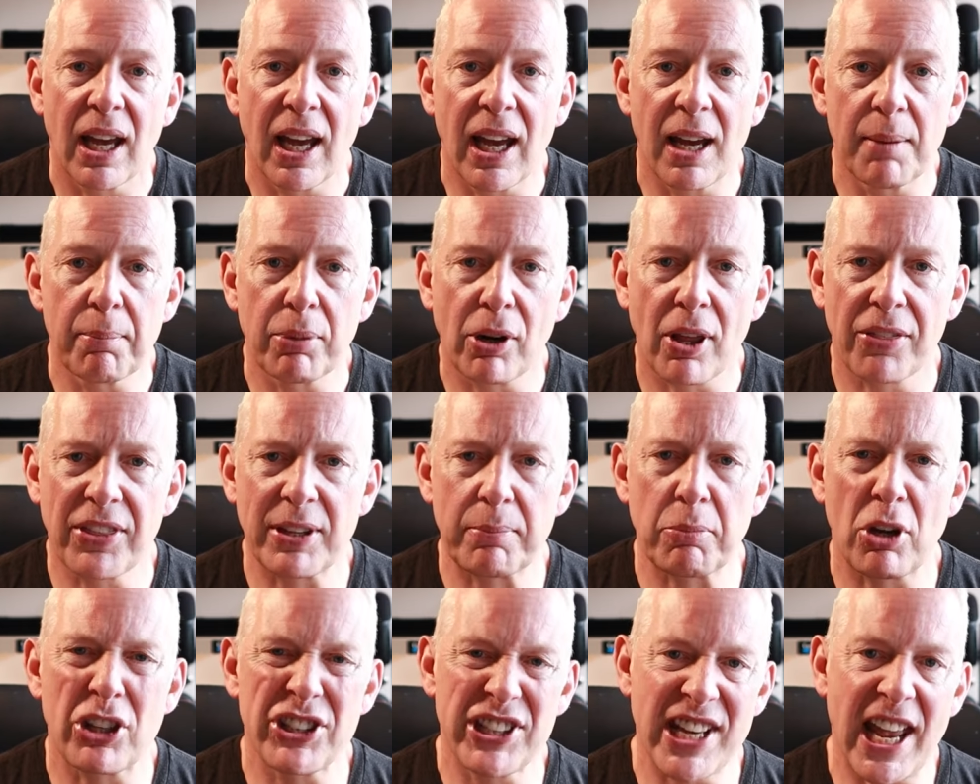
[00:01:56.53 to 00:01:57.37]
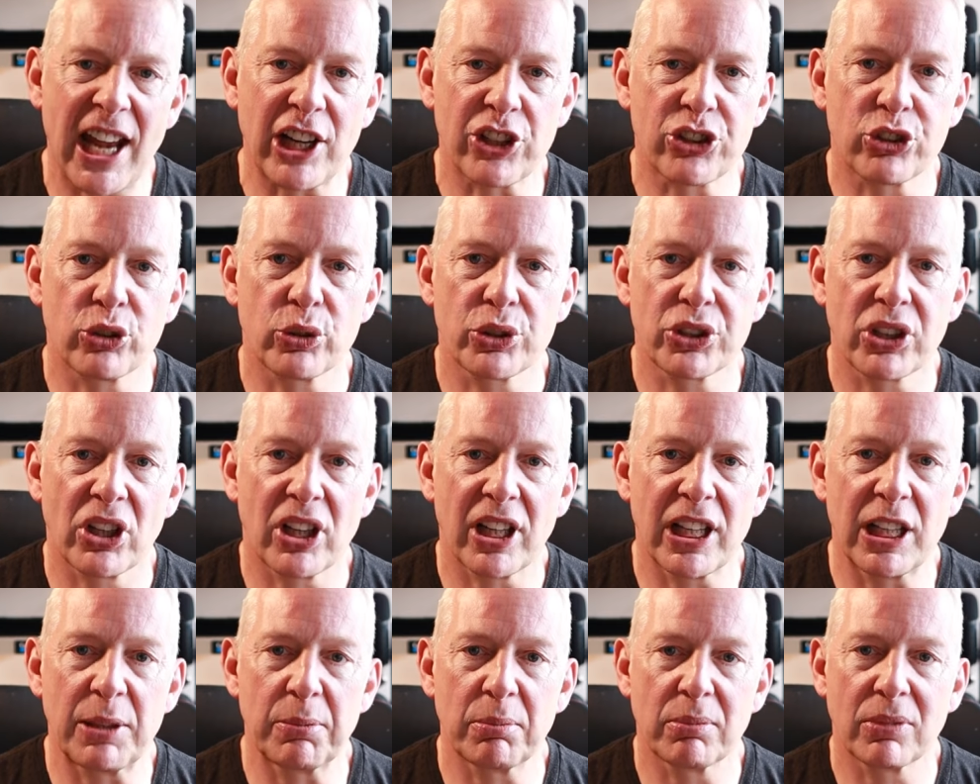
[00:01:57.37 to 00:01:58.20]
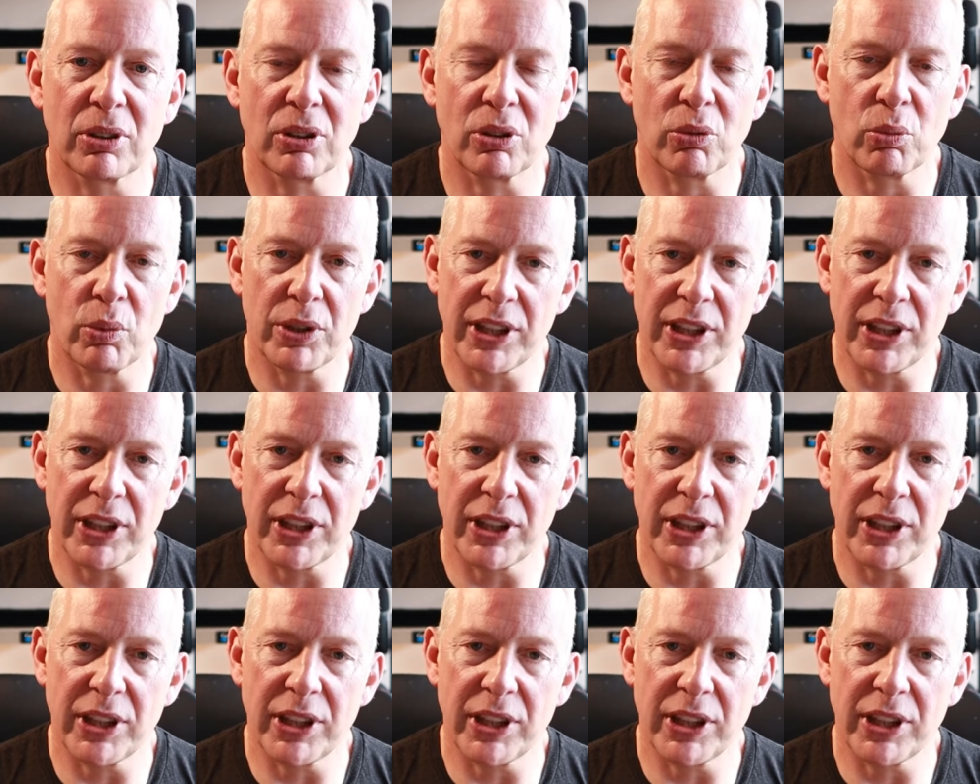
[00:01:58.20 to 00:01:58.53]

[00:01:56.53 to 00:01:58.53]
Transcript: Uh, but I think my natural time